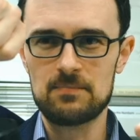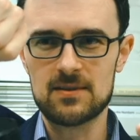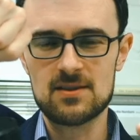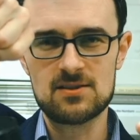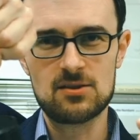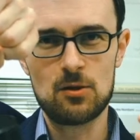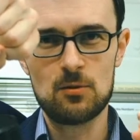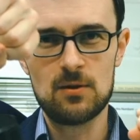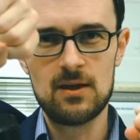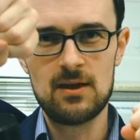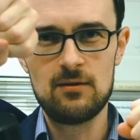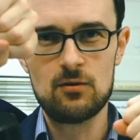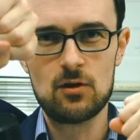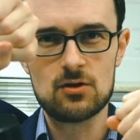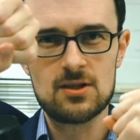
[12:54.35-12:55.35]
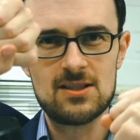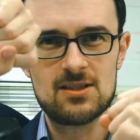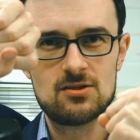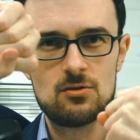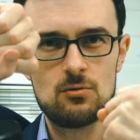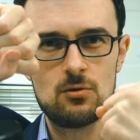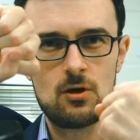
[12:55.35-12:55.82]
So you've got these
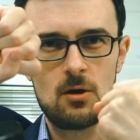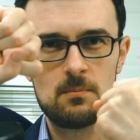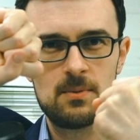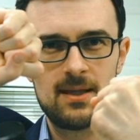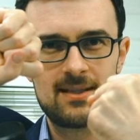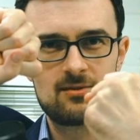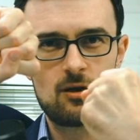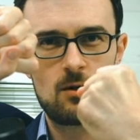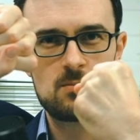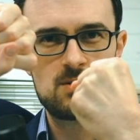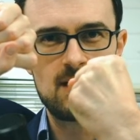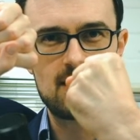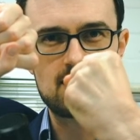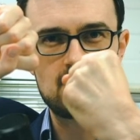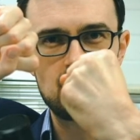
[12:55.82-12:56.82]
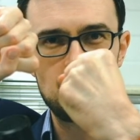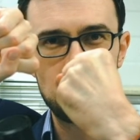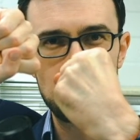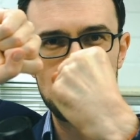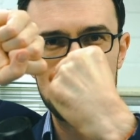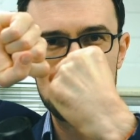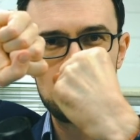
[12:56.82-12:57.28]
two complex objects and you
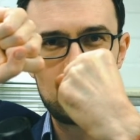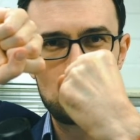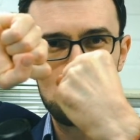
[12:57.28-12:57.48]
need to check